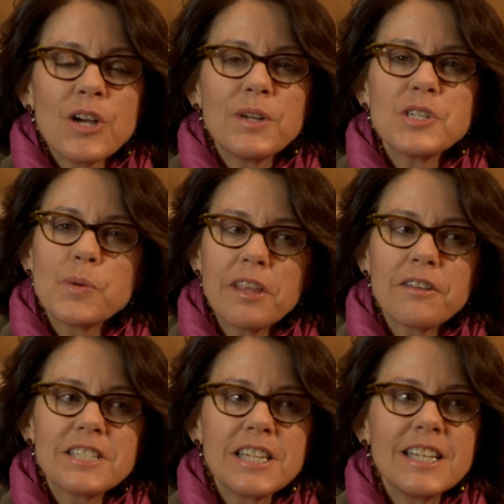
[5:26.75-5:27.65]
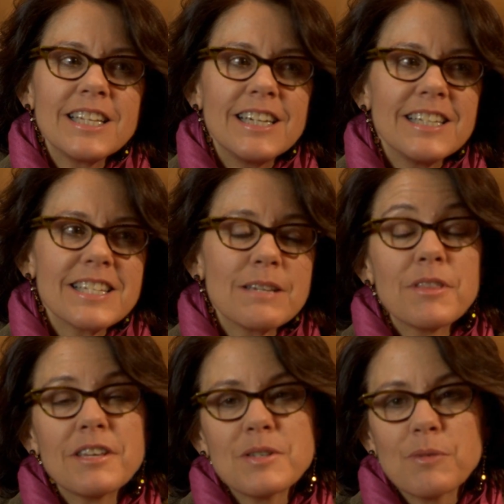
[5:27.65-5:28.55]
in 2013, some of
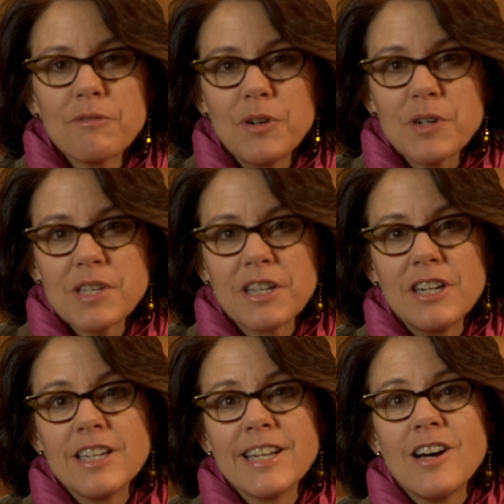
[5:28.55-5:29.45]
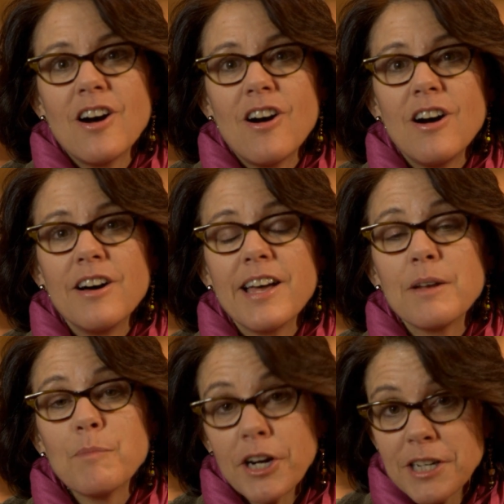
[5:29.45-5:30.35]
the things that we're focusing on
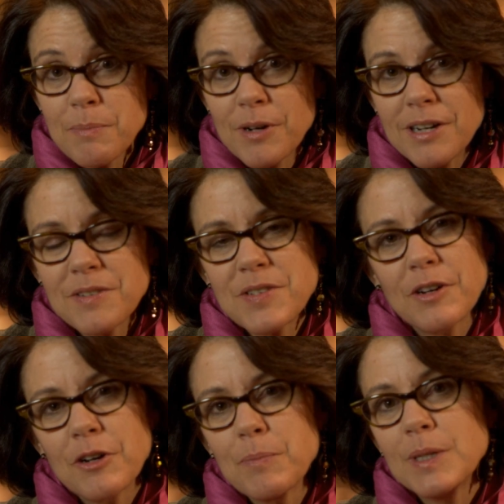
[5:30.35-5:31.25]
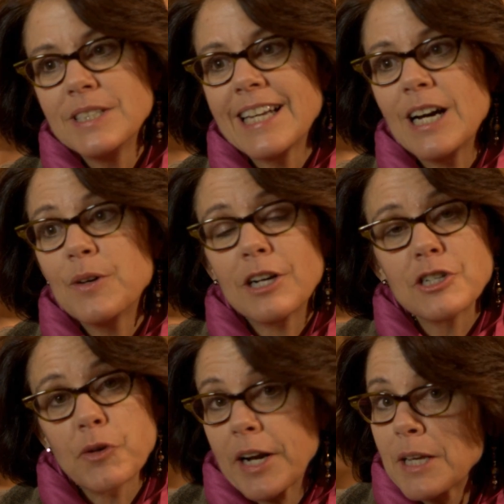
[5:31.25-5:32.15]
at Marketing Profs are building out our
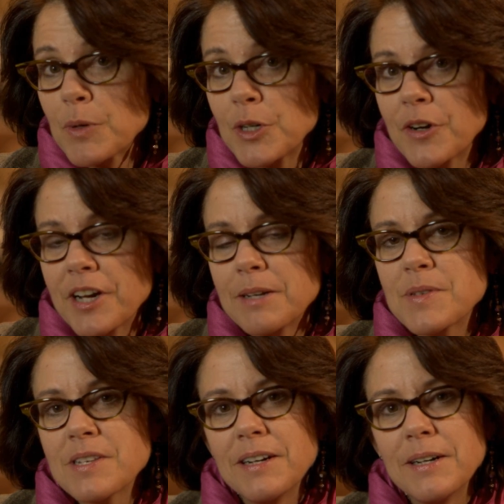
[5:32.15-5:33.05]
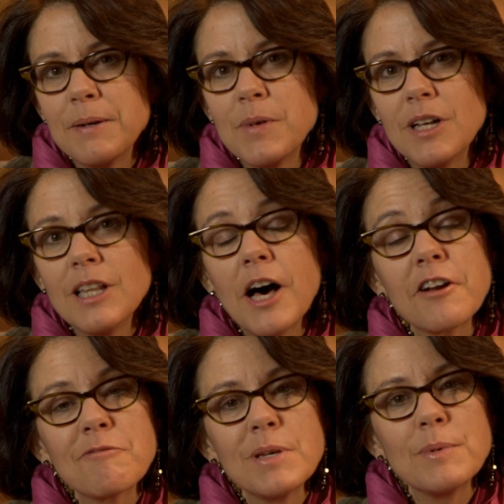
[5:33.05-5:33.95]
training programs. A lot
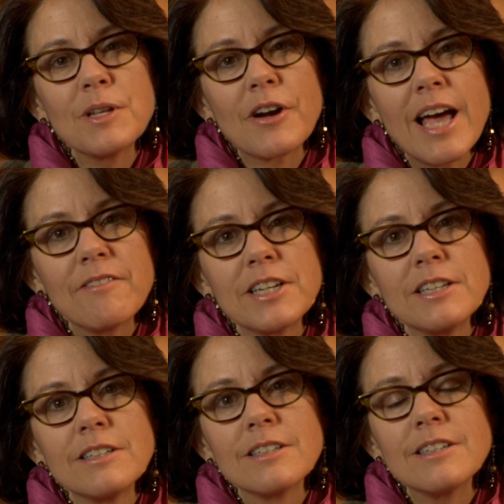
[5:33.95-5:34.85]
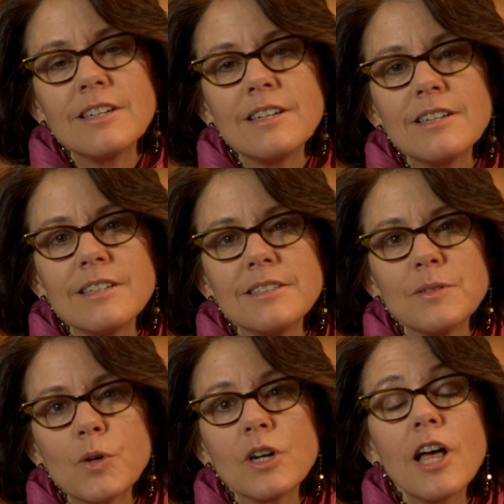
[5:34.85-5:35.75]
of people are having,
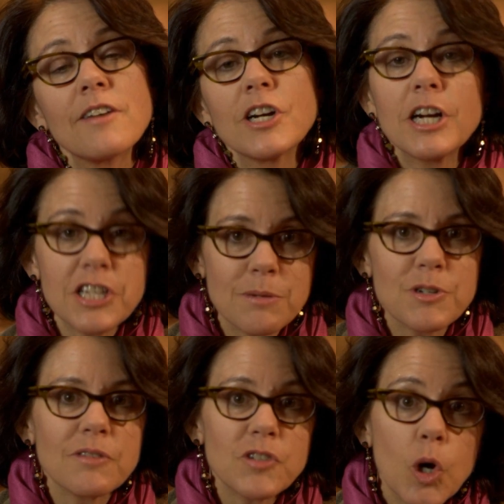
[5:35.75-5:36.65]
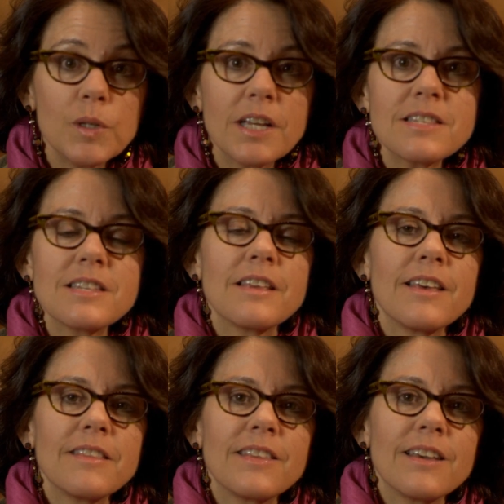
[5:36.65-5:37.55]
or a lot of our customers have told us
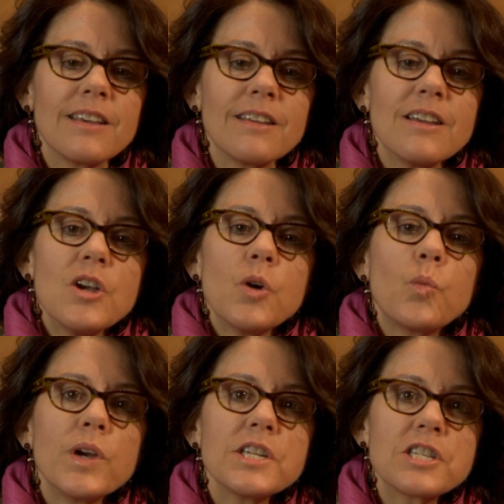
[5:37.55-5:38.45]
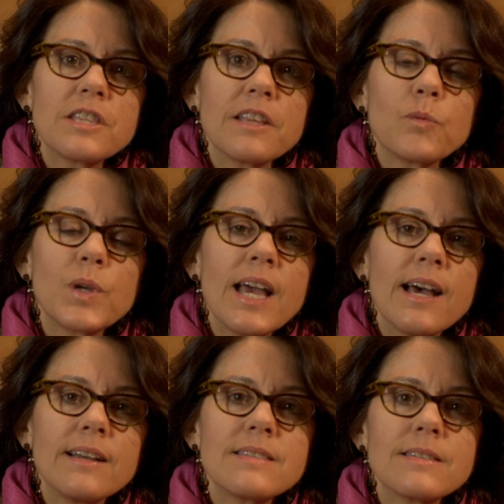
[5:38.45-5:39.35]
that they wish that we
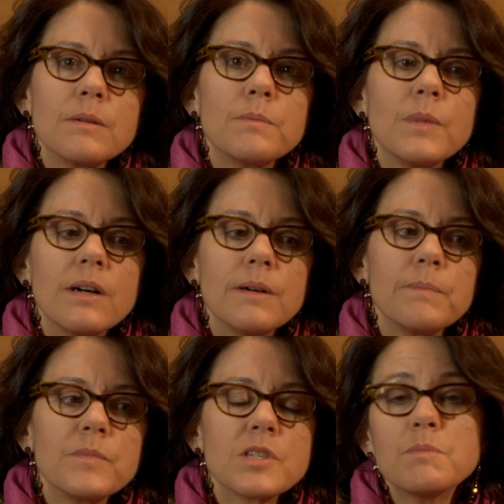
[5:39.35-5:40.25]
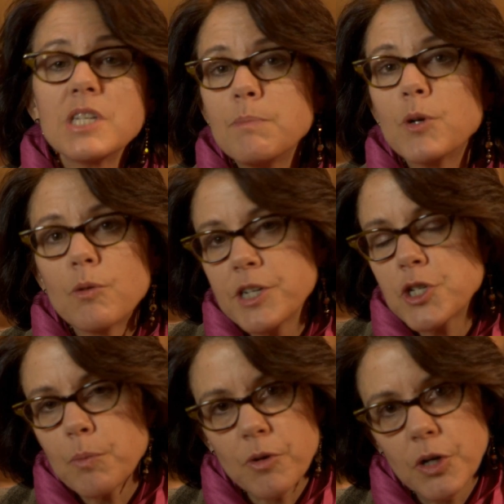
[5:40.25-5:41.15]
had some deeper,
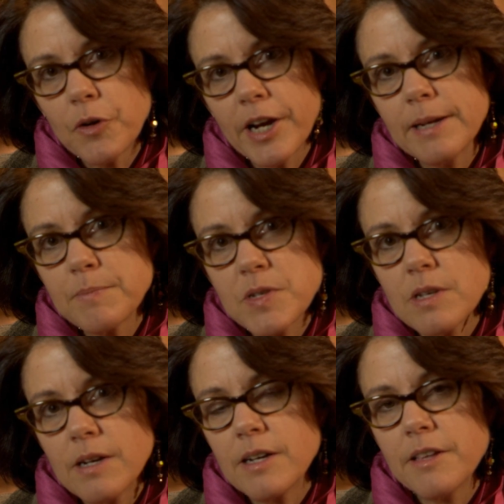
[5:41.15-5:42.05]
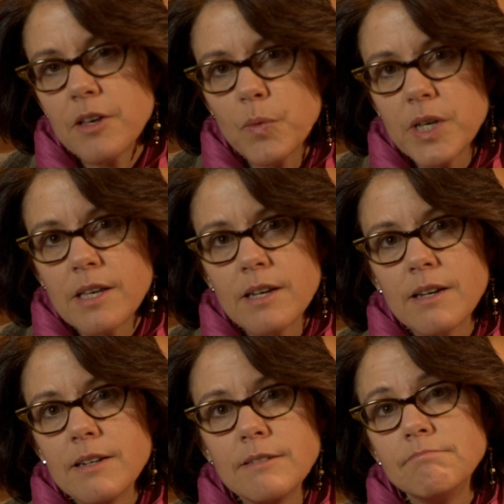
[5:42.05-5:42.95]
richer programs that we
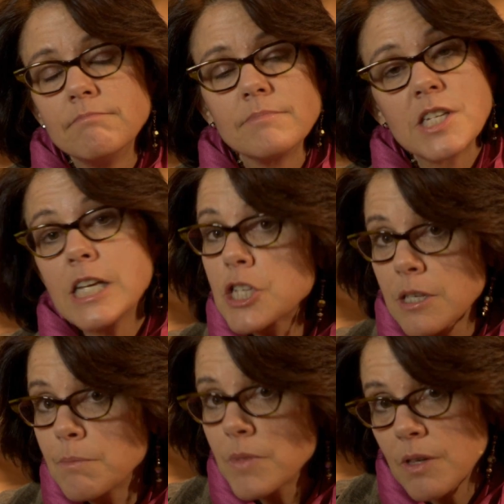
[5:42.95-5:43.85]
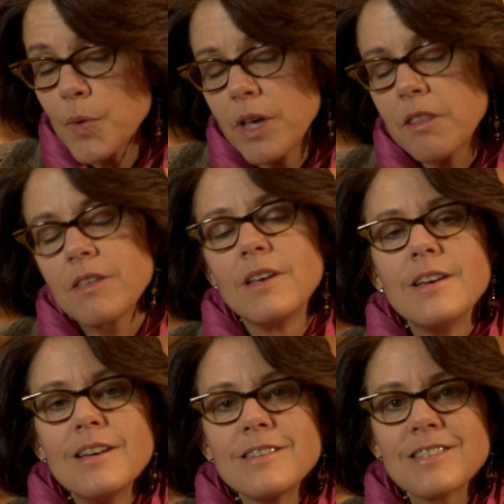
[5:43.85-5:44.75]
can teach them with.
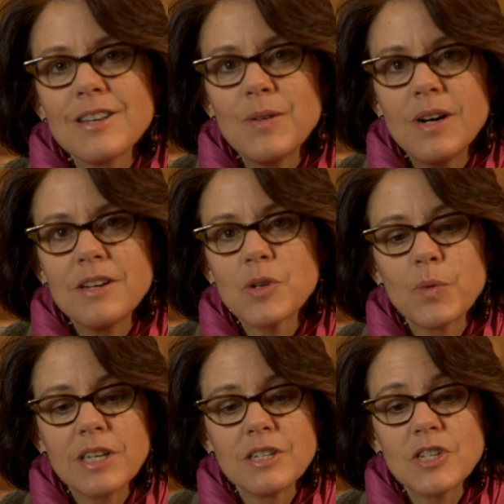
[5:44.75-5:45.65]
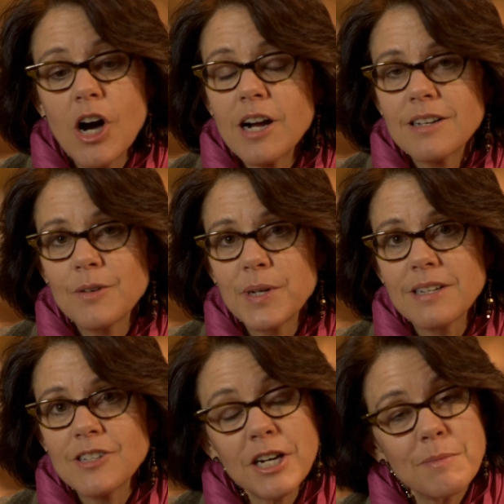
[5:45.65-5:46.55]
So we can talk
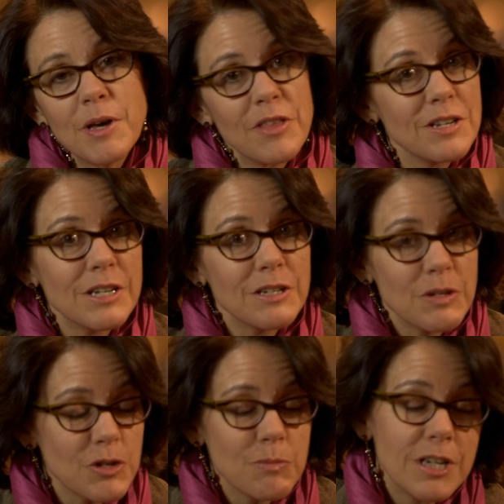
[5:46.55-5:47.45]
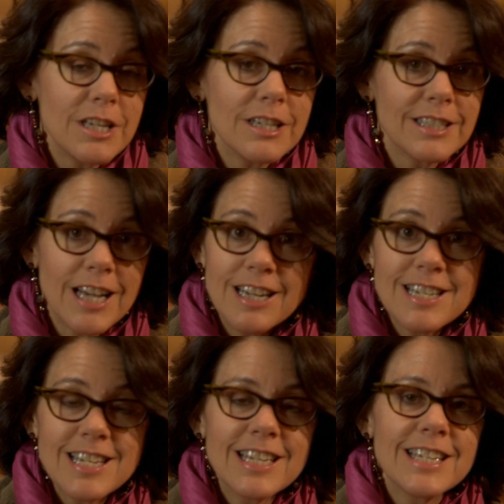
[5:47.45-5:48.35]
about things like social media and
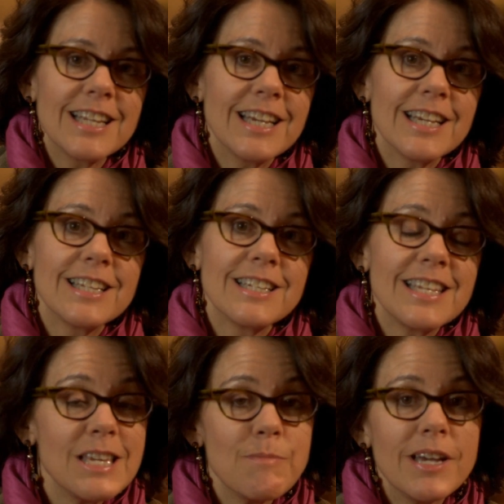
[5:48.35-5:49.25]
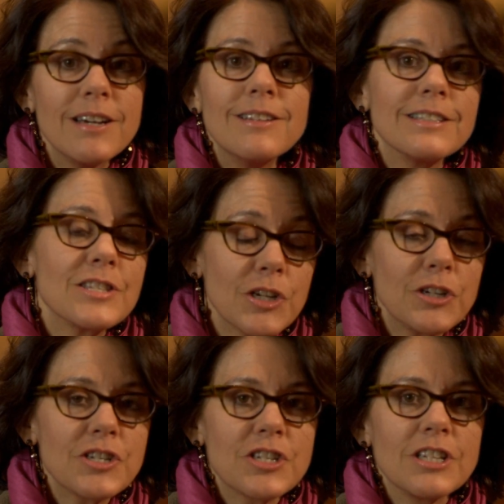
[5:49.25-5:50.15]
content and email and
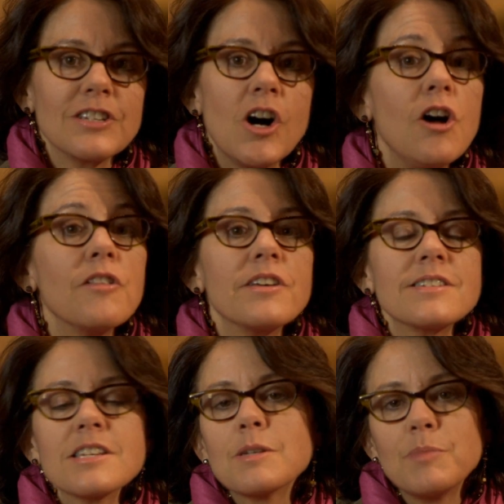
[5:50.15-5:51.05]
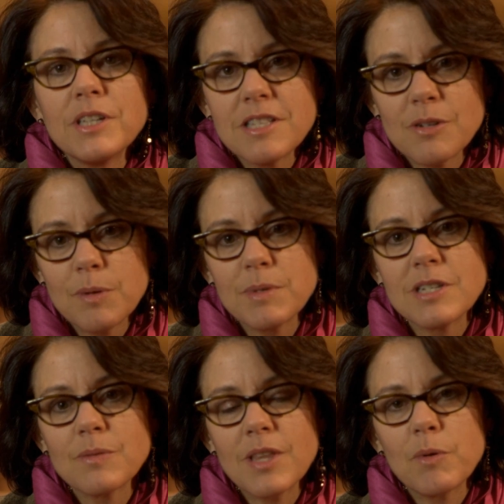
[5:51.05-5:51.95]
search and all the disciplines that we've
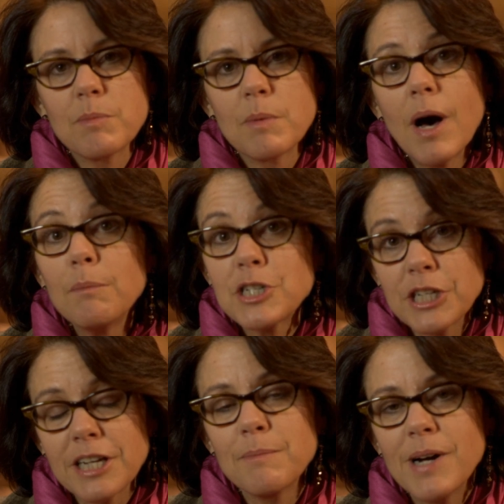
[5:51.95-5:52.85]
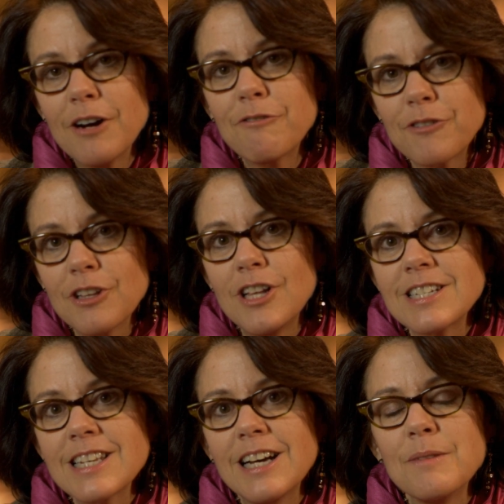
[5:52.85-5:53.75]
been publishing about for a
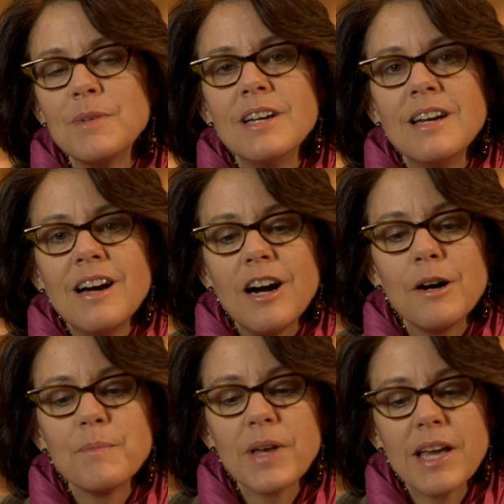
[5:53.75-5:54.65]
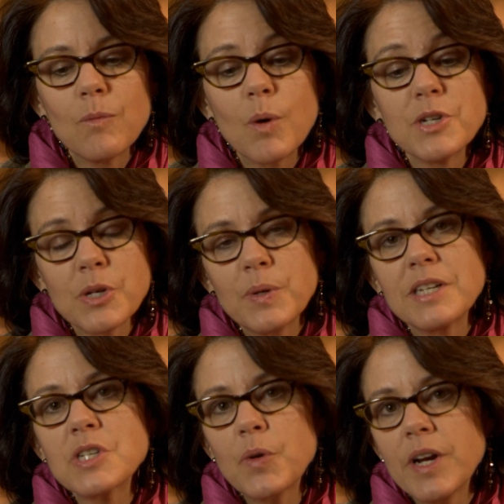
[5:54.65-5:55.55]
long time. And what we're
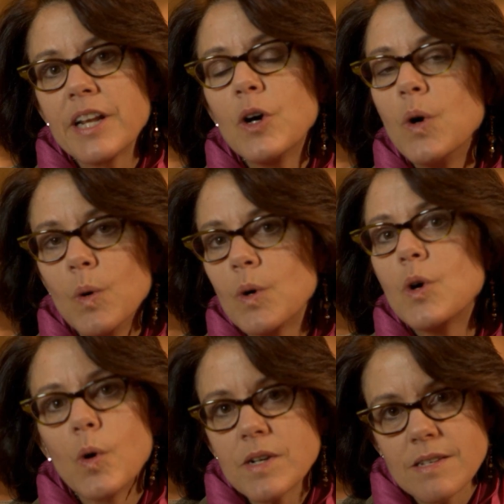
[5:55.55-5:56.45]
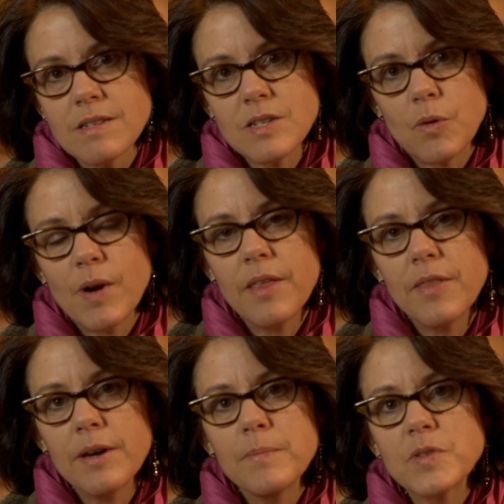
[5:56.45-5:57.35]
doing is creating whole courses around
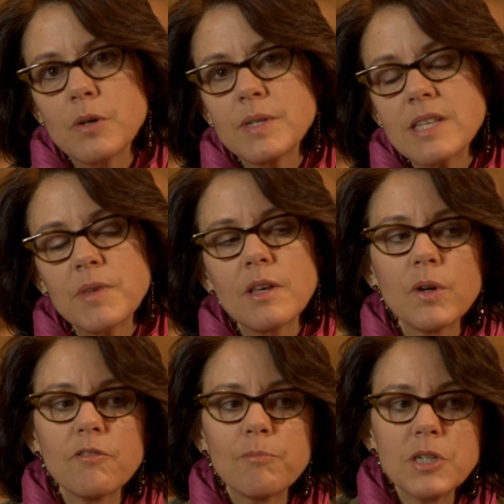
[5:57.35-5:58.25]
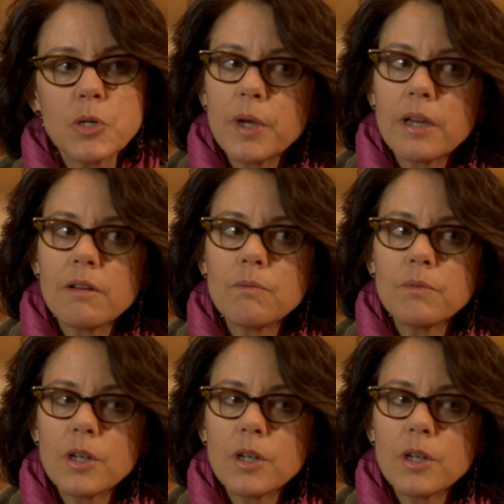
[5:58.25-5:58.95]
them. So it's something that we've been doing,